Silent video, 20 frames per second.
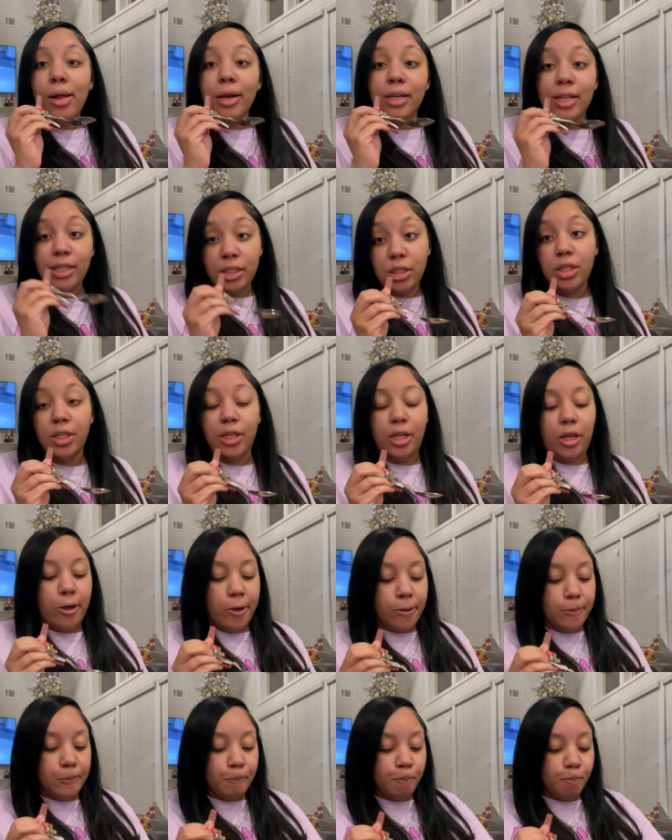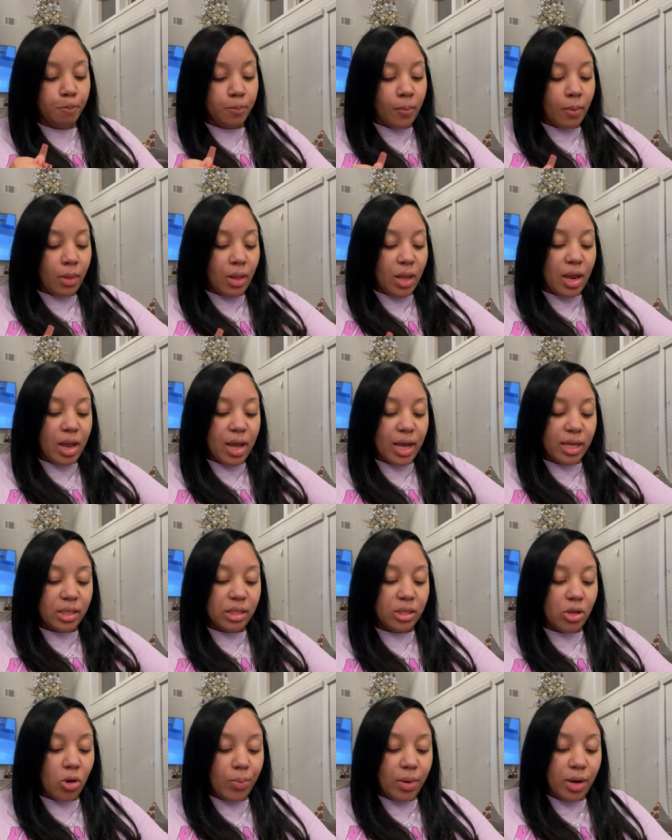That's good, y'all. It has
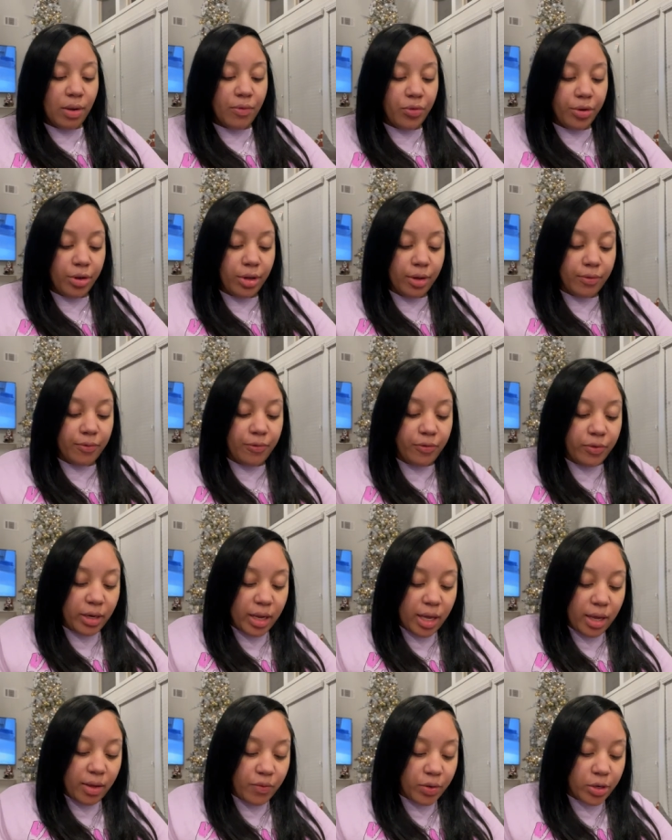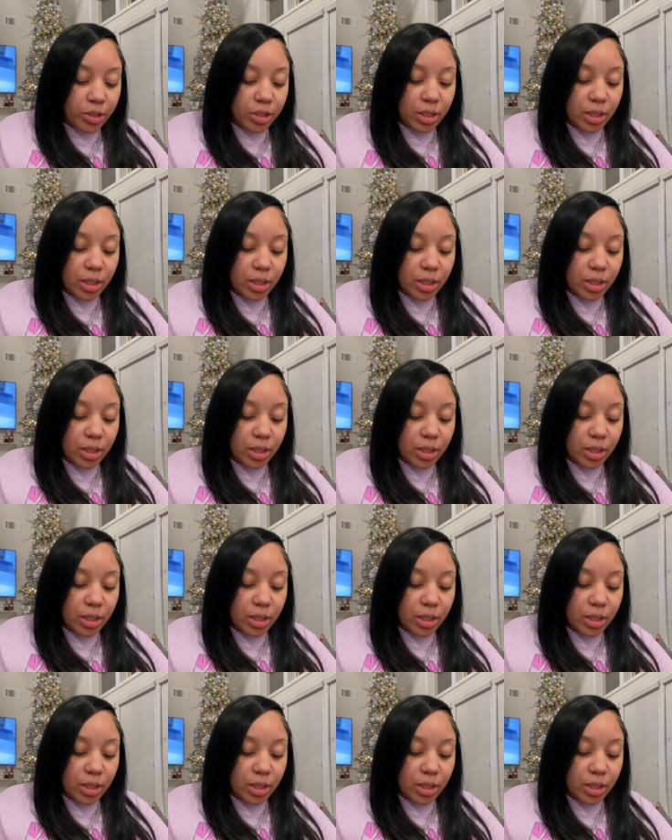so many freaking flavors.